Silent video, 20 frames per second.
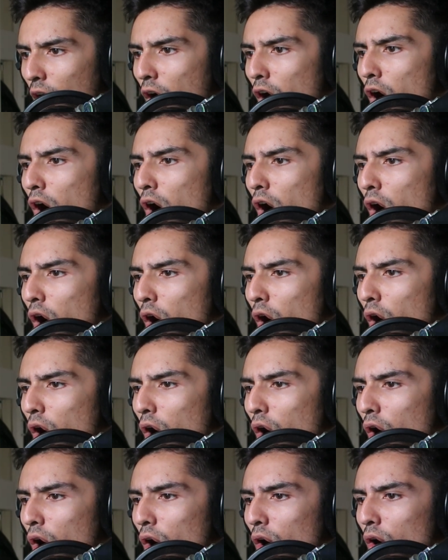
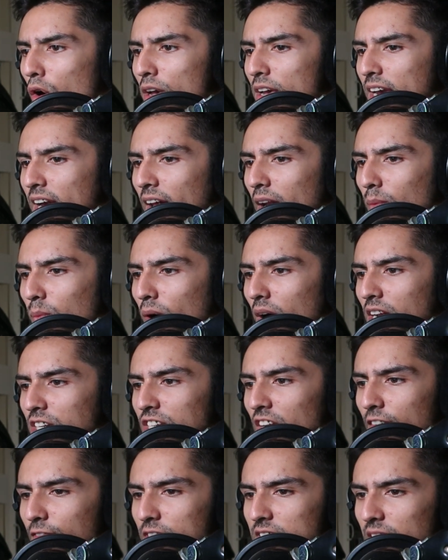Oh, you gotta
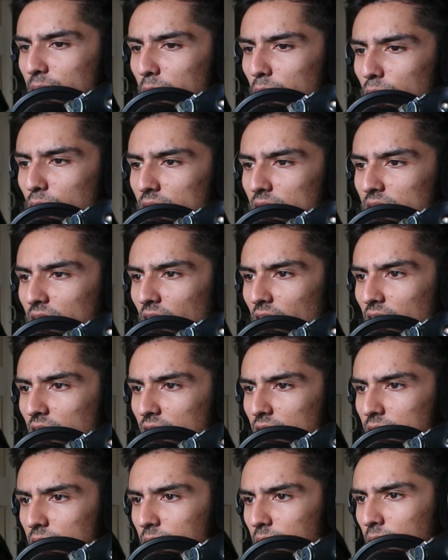watch out for Tipungwuti, dog.